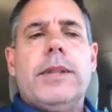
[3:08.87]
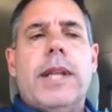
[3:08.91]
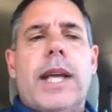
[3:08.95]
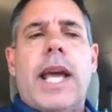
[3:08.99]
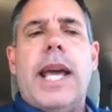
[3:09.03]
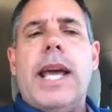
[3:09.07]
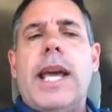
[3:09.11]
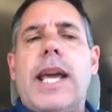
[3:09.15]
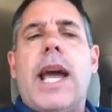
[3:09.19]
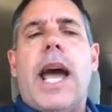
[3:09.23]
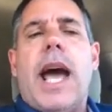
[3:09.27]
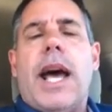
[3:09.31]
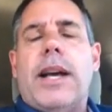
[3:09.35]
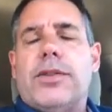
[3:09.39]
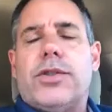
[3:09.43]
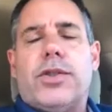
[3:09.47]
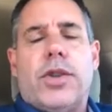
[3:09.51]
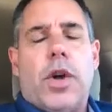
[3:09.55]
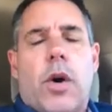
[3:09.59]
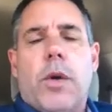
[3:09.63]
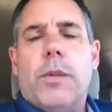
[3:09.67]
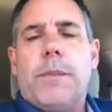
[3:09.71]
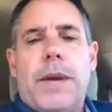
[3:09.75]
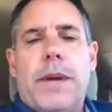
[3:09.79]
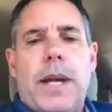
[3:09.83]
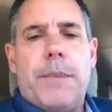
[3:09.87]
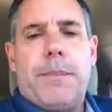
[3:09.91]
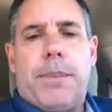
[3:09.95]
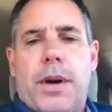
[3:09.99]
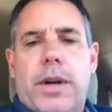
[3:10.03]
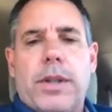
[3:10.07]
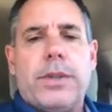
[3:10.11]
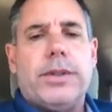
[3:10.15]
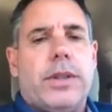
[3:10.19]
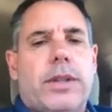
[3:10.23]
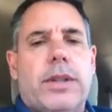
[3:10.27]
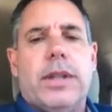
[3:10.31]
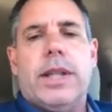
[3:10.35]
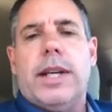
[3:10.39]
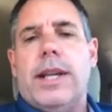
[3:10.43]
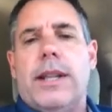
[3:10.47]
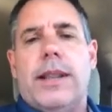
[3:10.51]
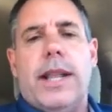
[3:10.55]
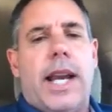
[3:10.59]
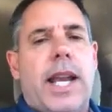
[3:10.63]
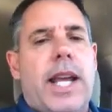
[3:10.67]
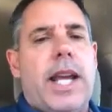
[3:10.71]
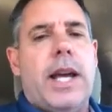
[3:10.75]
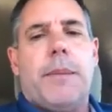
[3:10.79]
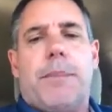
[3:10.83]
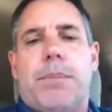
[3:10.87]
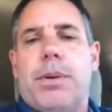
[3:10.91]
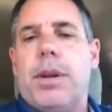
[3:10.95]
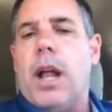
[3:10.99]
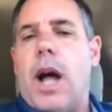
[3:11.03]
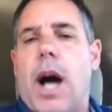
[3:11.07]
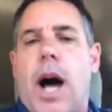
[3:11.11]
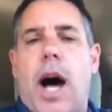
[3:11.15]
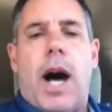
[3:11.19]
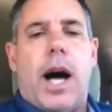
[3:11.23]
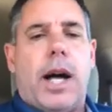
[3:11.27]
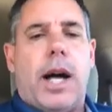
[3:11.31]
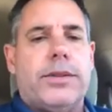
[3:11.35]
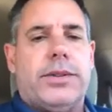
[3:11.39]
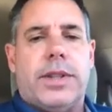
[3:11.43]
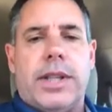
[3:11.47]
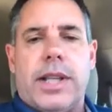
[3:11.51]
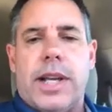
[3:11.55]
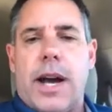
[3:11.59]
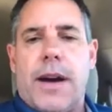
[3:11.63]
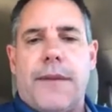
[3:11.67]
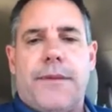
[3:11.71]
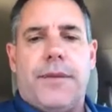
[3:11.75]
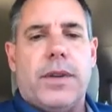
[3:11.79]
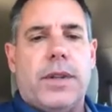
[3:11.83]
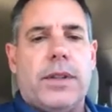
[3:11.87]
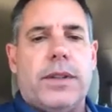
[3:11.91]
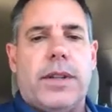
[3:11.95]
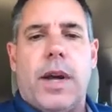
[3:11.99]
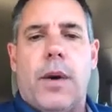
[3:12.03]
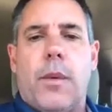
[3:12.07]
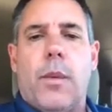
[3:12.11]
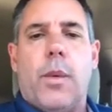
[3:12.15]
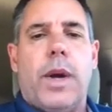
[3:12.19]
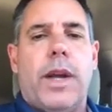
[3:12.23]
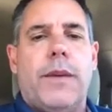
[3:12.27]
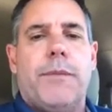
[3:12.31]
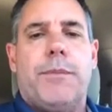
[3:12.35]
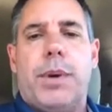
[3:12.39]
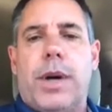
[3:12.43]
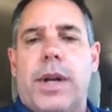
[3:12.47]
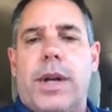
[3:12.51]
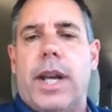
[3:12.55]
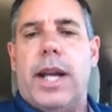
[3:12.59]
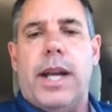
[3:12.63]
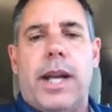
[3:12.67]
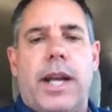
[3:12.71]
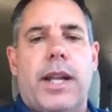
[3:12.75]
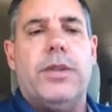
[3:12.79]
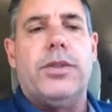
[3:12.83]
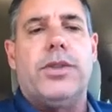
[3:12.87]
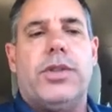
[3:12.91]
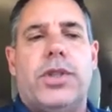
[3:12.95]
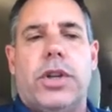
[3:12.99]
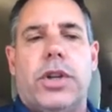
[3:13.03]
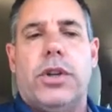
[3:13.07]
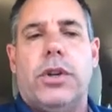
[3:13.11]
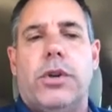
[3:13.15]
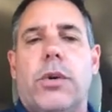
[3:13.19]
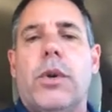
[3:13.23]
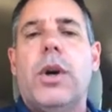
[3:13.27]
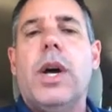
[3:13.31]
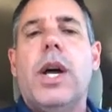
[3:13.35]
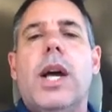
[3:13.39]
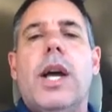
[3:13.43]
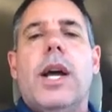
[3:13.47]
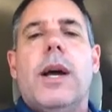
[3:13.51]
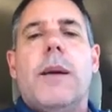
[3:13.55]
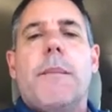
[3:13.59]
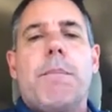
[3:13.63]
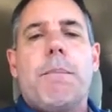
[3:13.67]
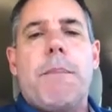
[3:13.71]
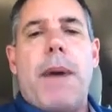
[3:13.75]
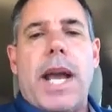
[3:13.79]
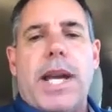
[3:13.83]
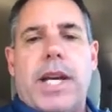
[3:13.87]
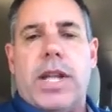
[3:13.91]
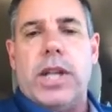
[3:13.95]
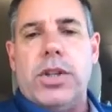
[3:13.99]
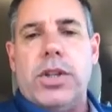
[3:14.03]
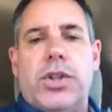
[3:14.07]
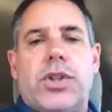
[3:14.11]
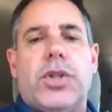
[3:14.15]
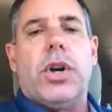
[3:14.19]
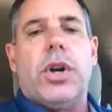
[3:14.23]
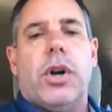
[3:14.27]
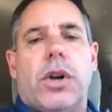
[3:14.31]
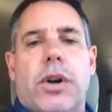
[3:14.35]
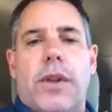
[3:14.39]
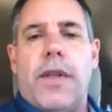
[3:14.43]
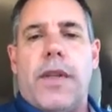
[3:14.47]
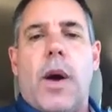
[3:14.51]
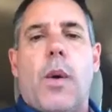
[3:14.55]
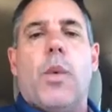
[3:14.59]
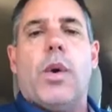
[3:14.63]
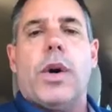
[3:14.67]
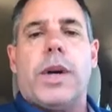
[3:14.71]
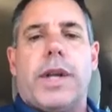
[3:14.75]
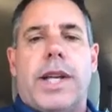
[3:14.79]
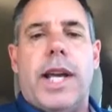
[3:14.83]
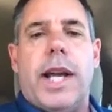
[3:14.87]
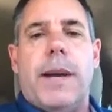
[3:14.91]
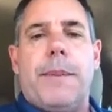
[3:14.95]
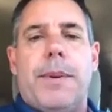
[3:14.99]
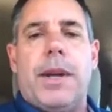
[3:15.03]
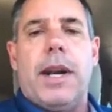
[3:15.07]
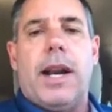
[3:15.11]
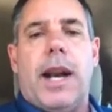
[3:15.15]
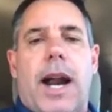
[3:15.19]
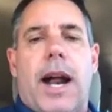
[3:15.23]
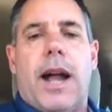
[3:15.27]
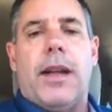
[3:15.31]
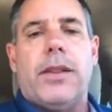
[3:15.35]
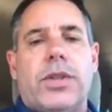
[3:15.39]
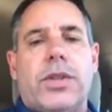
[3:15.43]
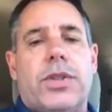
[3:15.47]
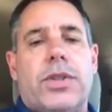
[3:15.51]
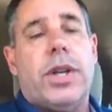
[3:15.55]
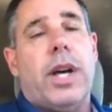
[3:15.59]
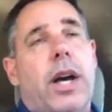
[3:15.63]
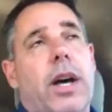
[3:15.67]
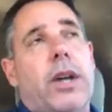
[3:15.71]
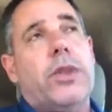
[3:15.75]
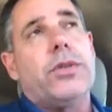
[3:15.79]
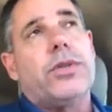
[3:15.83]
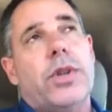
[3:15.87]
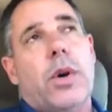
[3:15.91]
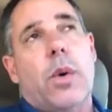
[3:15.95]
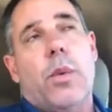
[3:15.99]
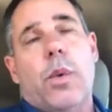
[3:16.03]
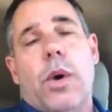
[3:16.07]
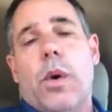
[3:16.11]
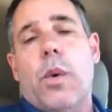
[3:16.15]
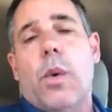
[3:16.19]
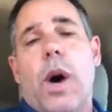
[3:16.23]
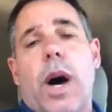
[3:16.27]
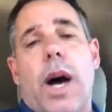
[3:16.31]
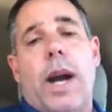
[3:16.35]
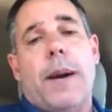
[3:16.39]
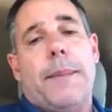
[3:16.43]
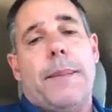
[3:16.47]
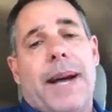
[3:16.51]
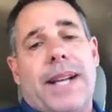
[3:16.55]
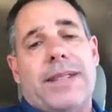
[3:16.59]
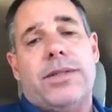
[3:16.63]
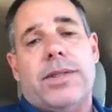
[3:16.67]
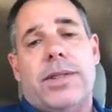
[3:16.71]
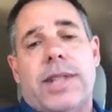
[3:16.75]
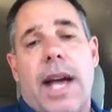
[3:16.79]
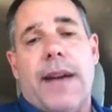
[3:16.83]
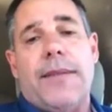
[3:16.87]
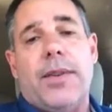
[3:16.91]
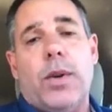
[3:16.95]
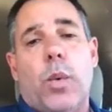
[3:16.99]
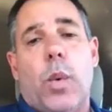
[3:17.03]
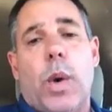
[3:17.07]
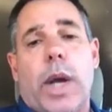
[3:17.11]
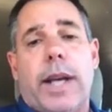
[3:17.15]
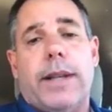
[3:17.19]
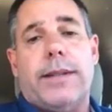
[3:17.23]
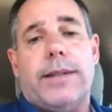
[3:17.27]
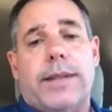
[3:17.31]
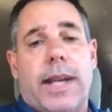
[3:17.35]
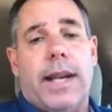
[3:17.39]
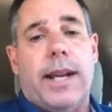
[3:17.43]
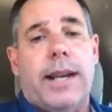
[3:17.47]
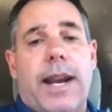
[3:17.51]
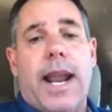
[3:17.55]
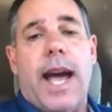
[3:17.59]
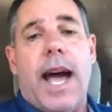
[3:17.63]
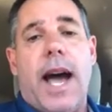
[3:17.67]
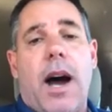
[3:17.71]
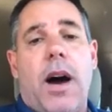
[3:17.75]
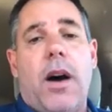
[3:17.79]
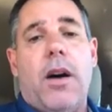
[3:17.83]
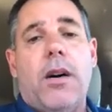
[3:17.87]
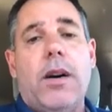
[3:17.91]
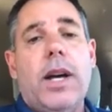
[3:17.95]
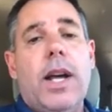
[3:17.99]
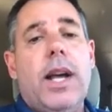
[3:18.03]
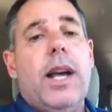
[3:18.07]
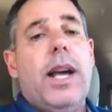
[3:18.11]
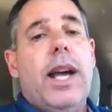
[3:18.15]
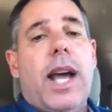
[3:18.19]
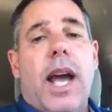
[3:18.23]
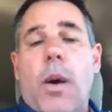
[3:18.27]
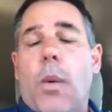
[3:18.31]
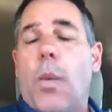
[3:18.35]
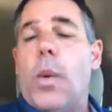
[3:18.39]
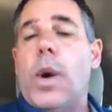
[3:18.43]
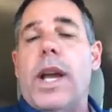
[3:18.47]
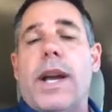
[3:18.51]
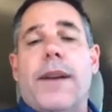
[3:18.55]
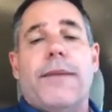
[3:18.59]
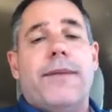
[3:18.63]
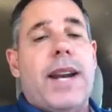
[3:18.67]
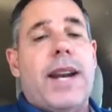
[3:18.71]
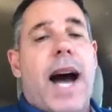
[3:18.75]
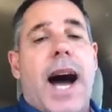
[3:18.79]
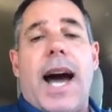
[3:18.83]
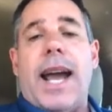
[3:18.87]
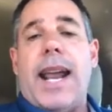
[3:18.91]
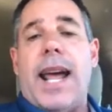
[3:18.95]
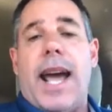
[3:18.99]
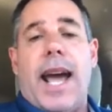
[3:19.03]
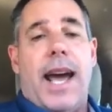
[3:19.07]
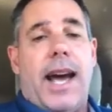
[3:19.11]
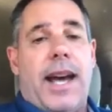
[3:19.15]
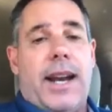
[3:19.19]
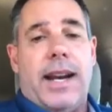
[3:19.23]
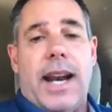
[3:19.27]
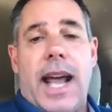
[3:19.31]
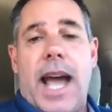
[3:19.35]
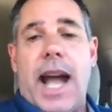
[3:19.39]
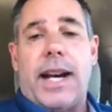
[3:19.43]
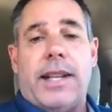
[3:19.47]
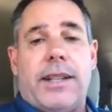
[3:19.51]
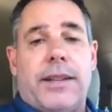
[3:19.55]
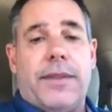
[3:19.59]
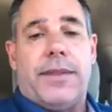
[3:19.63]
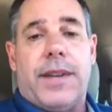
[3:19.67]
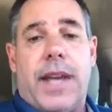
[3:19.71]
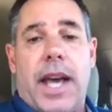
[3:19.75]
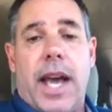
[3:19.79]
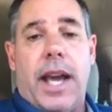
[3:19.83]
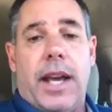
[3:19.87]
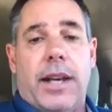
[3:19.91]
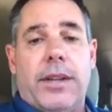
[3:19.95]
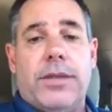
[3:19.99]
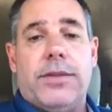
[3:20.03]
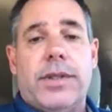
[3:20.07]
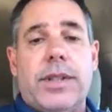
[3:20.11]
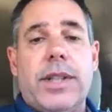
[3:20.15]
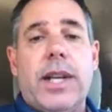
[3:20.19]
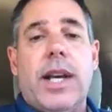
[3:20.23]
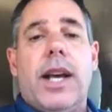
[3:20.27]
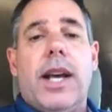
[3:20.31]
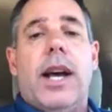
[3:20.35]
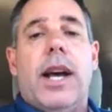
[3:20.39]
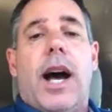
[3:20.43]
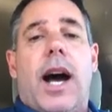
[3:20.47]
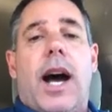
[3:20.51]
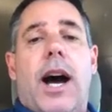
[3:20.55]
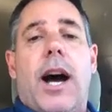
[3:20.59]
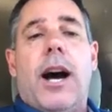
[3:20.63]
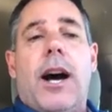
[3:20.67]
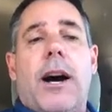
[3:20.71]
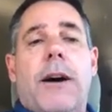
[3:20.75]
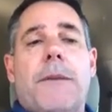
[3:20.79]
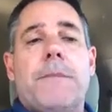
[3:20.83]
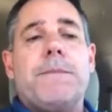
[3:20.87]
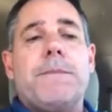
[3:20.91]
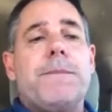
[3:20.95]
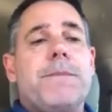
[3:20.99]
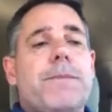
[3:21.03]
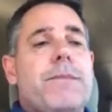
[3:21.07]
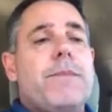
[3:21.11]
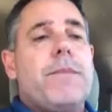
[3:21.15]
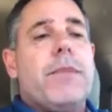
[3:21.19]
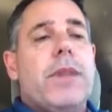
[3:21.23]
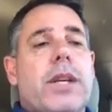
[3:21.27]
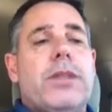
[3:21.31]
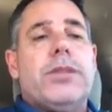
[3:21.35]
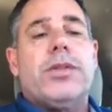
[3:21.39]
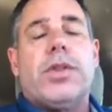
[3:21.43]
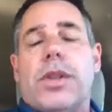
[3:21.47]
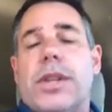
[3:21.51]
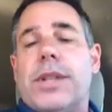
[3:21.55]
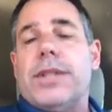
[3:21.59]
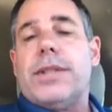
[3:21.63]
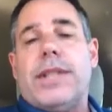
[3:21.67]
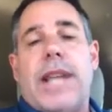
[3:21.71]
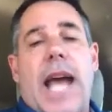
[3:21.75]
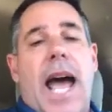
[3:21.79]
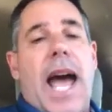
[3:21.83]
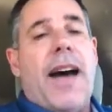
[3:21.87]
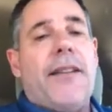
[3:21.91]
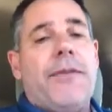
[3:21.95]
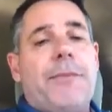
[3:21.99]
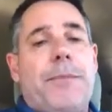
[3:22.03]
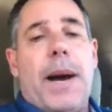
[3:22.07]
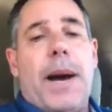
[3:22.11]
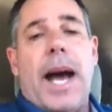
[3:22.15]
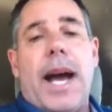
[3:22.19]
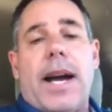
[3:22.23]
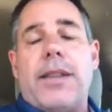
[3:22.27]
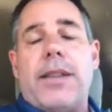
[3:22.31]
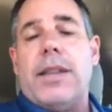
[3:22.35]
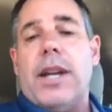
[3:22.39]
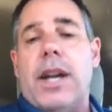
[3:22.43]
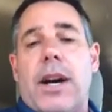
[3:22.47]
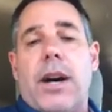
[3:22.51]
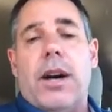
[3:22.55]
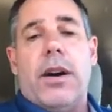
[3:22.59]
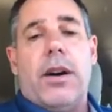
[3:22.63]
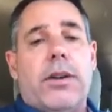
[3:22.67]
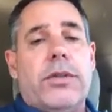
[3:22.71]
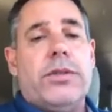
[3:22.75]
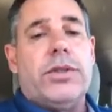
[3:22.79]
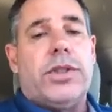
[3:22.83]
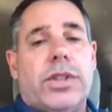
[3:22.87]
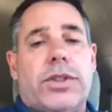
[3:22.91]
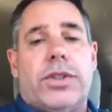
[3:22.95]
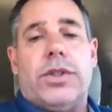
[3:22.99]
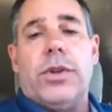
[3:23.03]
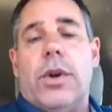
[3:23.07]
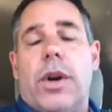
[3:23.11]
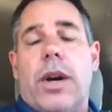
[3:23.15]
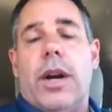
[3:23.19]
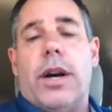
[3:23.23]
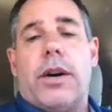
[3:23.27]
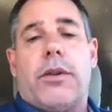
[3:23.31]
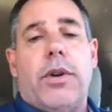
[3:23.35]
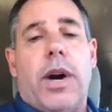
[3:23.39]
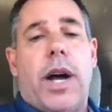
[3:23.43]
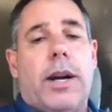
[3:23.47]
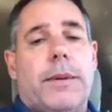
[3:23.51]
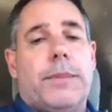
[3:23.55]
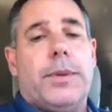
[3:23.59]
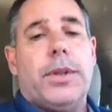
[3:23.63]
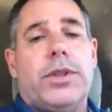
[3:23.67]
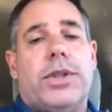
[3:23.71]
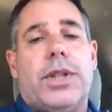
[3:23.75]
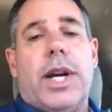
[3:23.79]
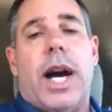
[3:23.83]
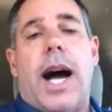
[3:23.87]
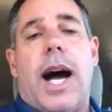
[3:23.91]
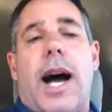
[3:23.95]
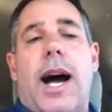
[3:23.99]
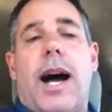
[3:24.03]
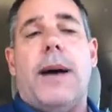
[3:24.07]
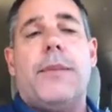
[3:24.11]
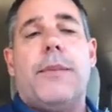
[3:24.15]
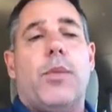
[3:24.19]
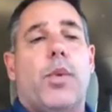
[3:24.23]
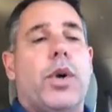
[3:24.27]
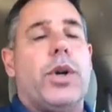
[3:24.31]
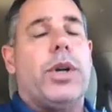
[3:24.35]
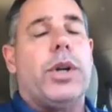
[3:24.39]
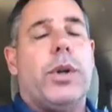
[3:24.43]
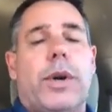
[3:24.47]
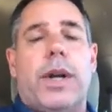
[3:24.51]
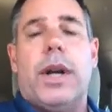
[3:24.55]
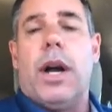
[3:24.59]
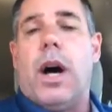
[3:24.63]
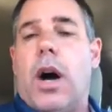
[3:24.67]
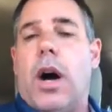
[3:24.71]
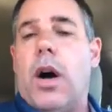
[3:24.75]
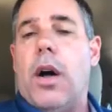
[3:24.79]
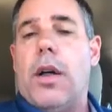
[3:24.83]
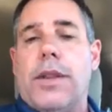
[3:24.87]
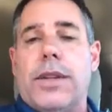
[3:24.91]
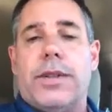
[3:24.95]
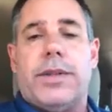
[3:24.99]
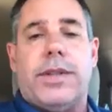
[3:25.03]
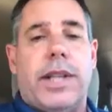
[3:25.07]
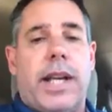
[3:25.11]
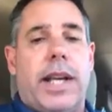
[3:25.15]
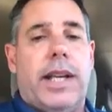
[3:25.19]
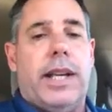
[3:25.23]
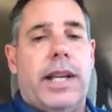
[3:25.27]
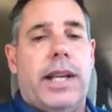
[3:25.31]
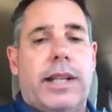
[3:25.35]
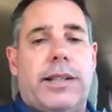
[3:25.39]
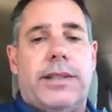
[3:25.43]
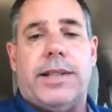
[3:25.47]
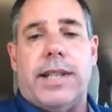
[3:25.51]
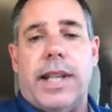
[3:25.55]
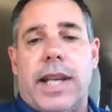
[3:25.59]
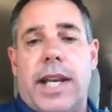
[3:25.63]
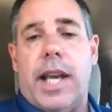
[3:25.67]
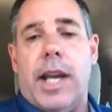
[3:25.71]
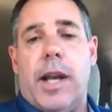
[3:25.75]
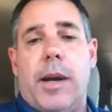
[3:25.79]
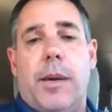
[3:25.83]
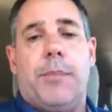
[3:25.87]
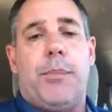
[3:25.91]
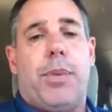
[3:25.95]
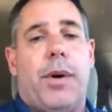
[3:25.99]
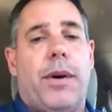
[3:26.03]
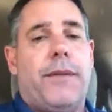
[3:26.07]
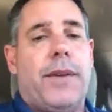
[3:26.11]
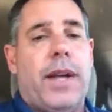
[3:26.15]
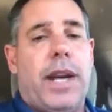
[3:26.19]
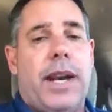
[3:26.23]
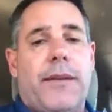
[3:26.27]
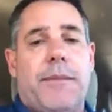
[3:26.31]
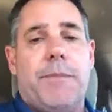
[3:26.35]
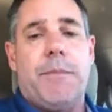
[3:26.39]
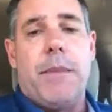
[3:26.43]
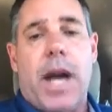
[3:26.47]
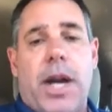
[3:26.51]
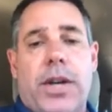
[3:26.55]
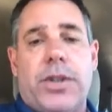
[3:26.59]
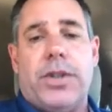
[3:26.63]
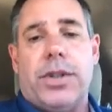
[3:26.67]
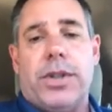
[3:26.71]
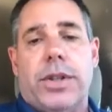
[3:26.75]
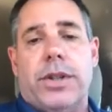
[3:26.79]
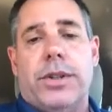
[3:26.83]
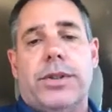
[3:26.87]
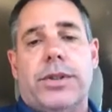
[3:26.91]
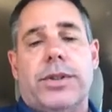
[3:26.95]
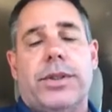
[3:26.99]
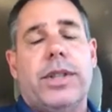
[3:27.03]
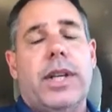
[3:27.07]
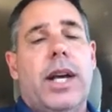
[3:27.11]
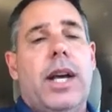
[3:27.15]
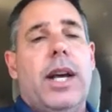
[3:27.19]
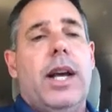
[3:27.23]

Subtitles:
He has told me personally that he applauds the effort that we put into making sure that we're keeping it out of the jail. So we're about 7 weeks in now, and we have not had an active case. So the staff back there just doing an incredible job. We're doing all the CDC preventive measures.